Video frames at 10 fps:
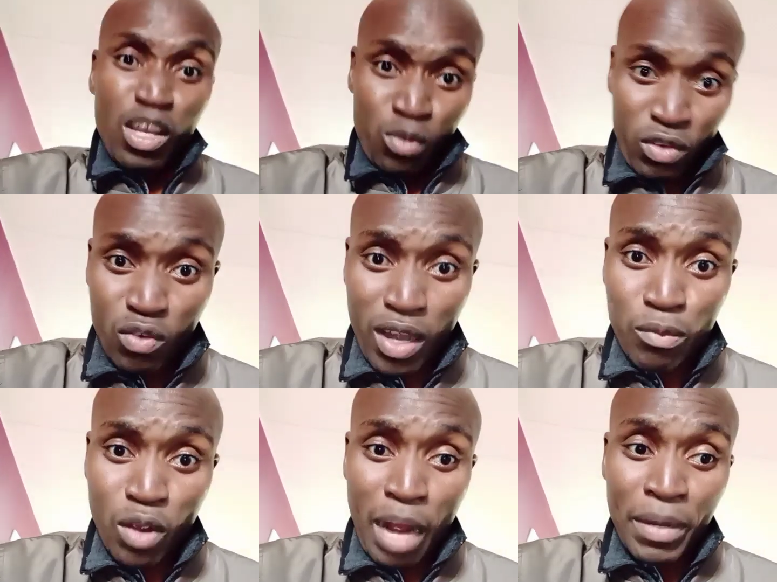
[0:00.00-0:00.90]
You see what I'm
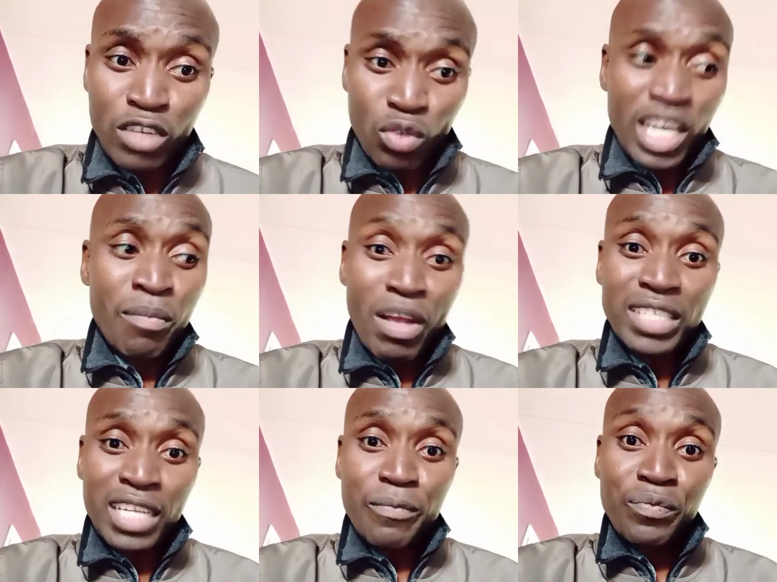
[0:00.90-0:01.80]
talking about? So it means
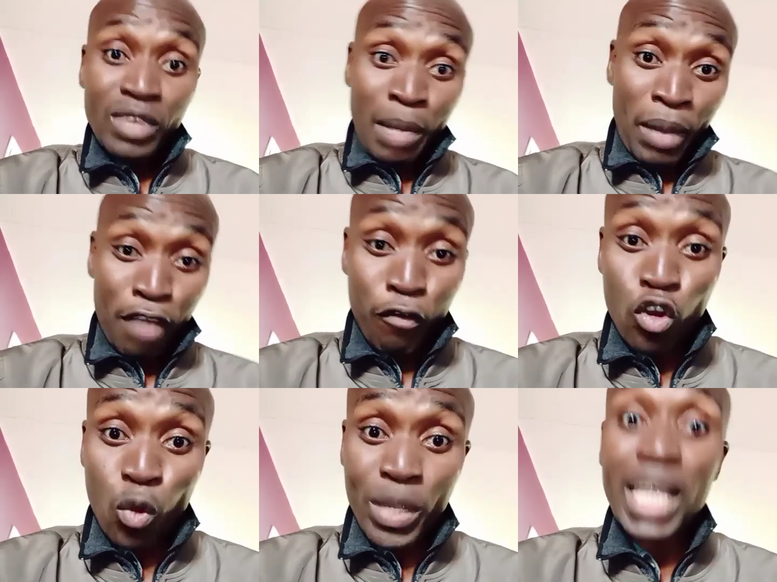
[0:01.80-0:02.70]
that by
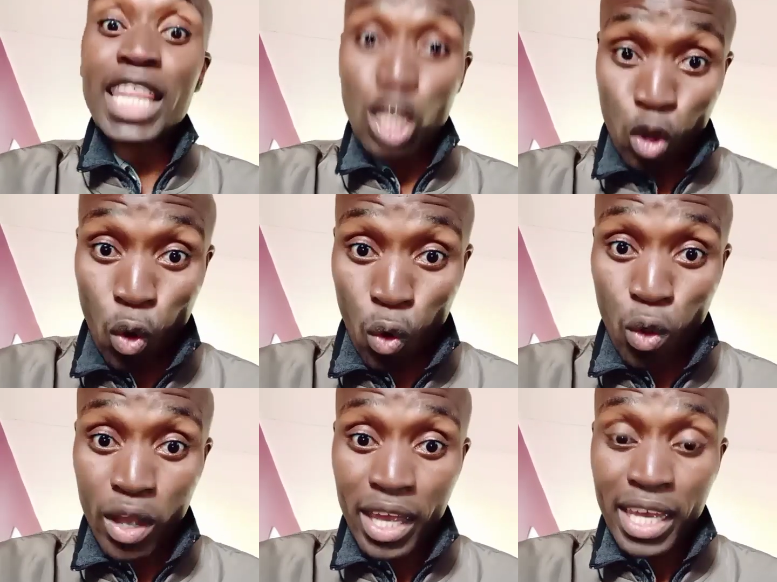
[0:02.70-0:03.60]
following the law
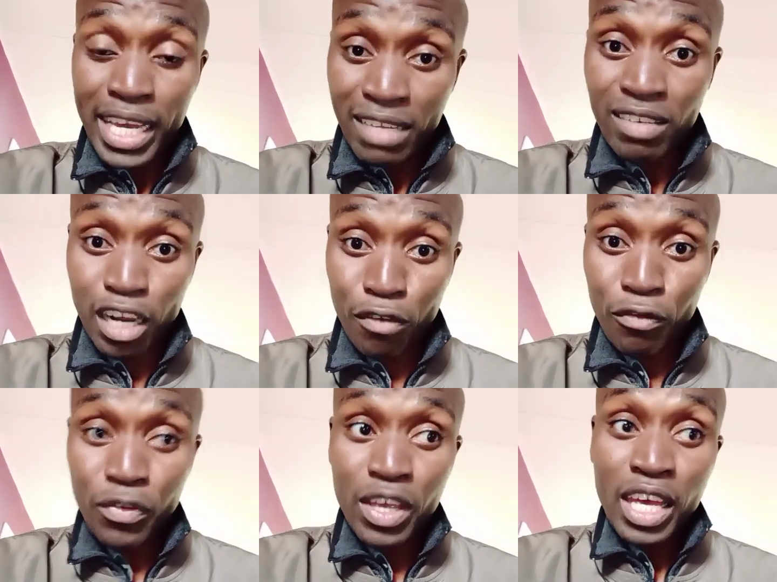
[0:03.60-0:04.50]

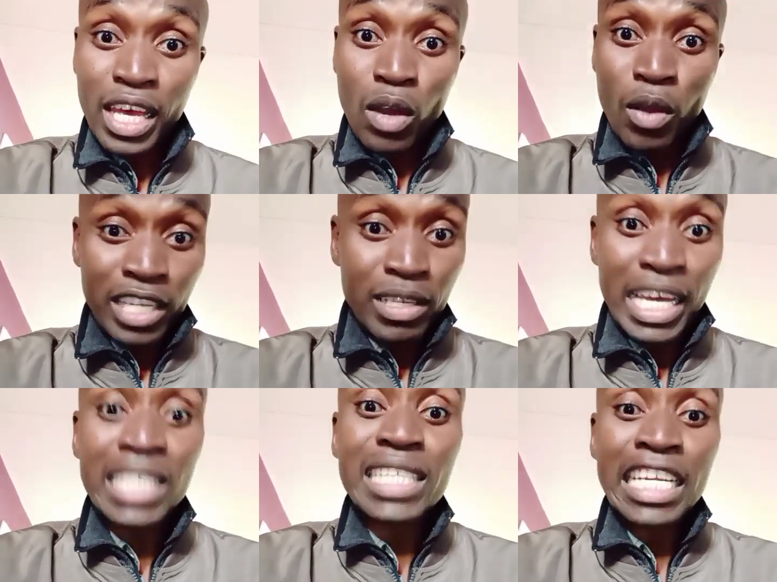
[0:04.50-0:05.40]
itself,
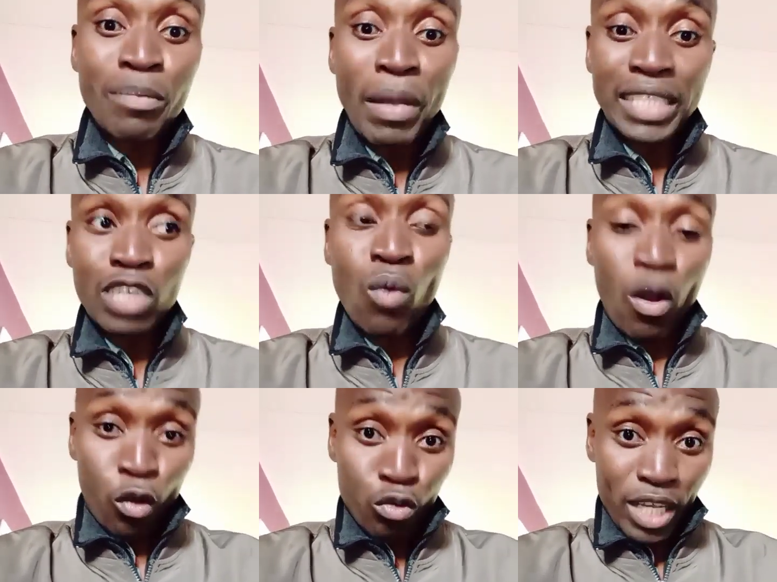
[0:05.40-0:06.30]
it means that we are
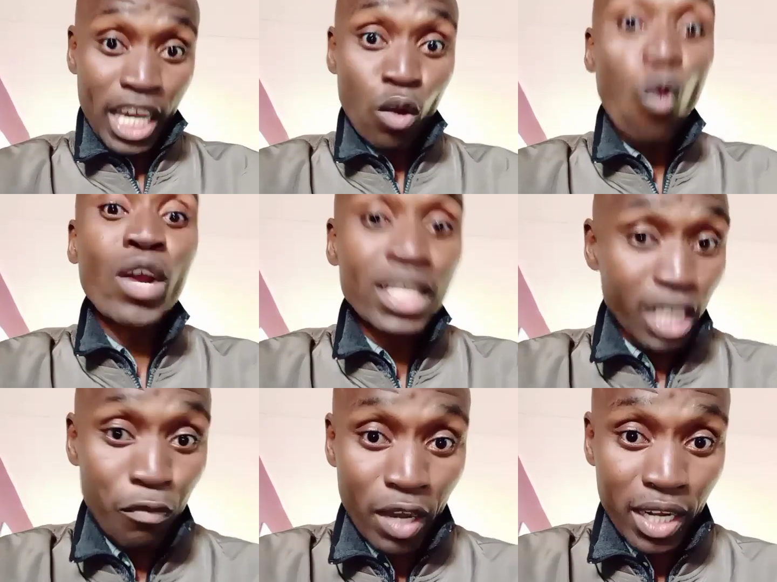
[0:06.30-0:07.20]
going to carry on
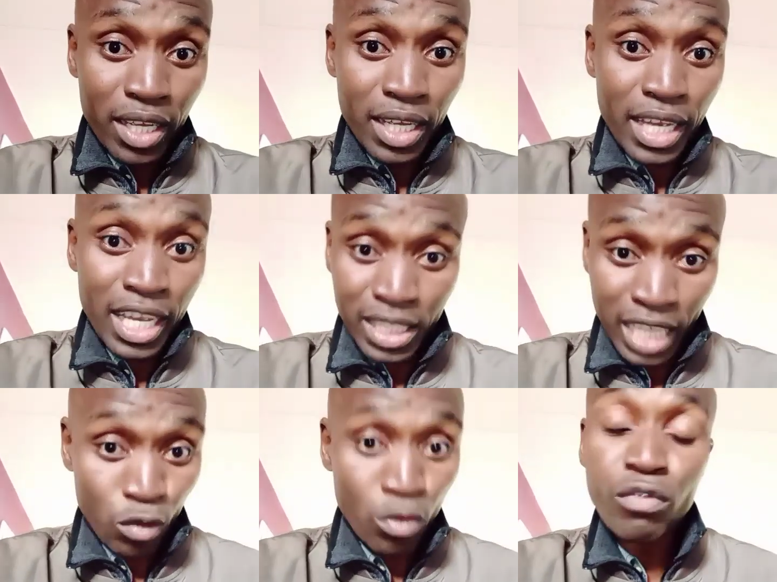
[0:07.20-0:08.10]
suffering as the
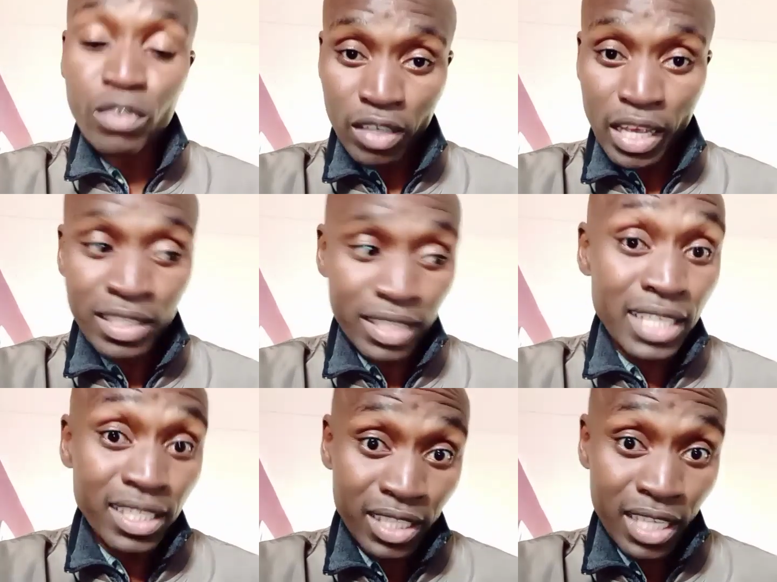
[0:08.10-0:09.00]
youth,
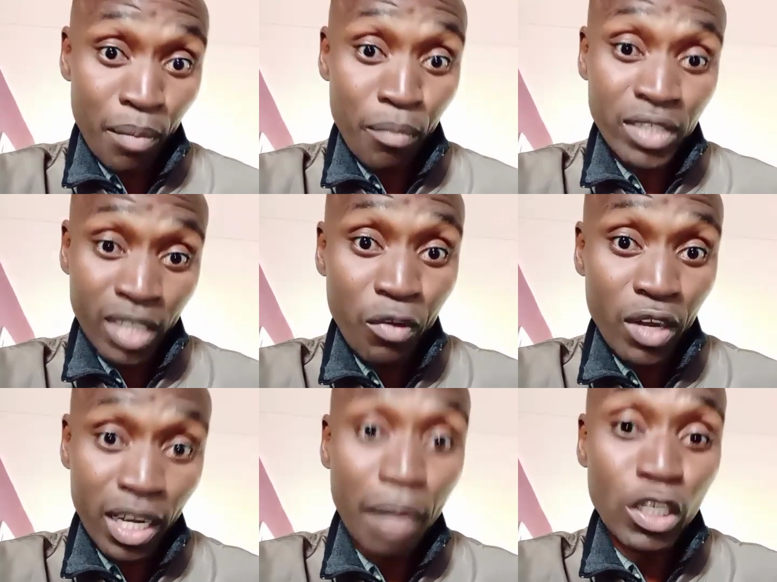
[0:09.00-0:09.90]
as the
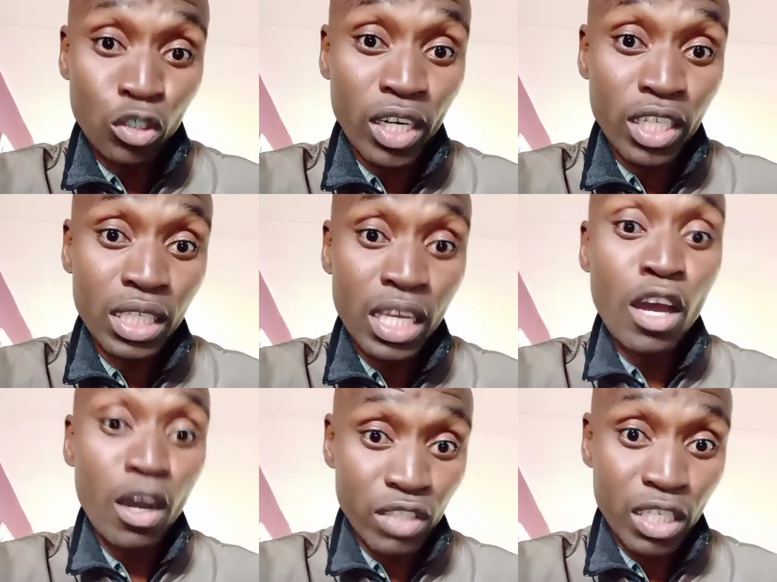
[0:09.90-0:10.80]
suffering majority
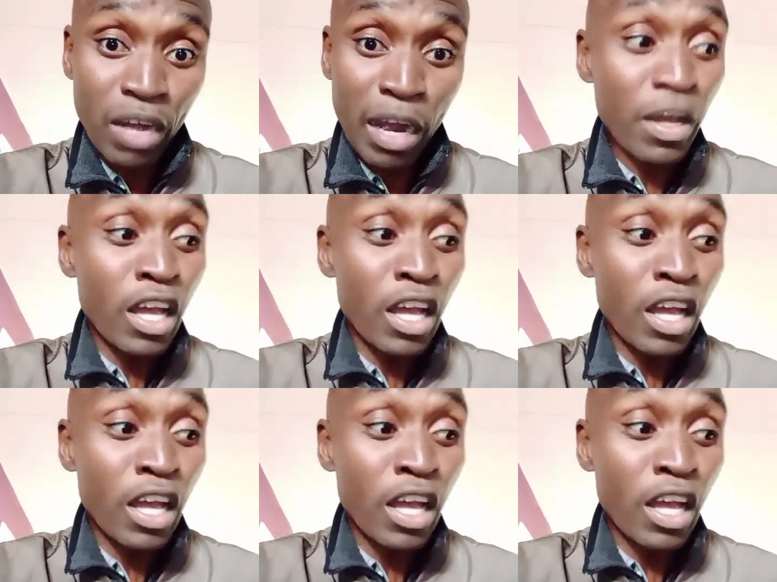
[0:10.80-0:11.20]
of Zimbabwe.